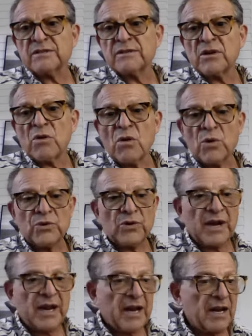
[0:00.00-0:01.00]
older
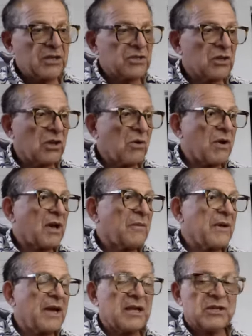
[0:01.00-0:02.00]
age and low
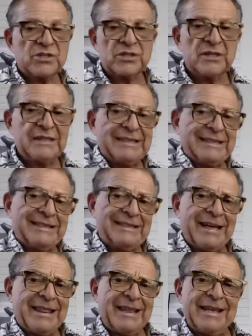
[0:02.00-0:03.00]
AMH, I
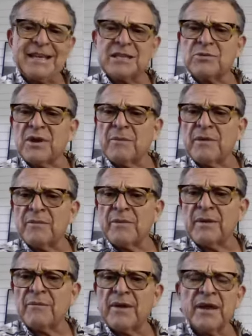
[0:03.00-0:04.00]
think that's what I mean by
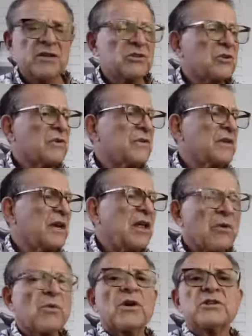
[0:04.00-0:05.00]
major. In
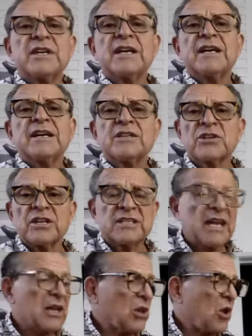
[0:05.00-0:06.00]
other words, it's going to
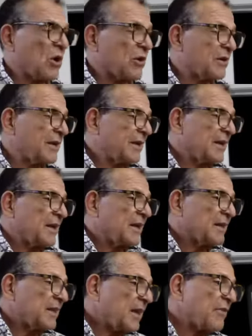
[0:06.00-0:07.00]
take longer.
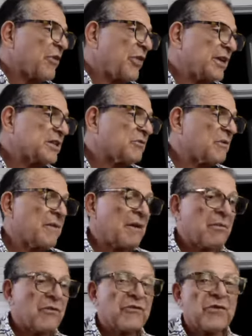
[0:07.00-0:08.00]
The other thing to
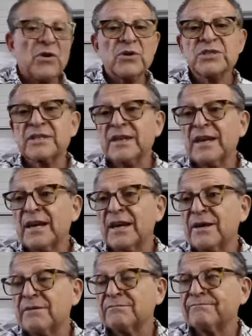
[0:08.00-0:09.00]
remember, folks,
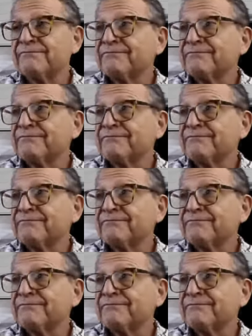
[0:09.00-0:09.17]
IVF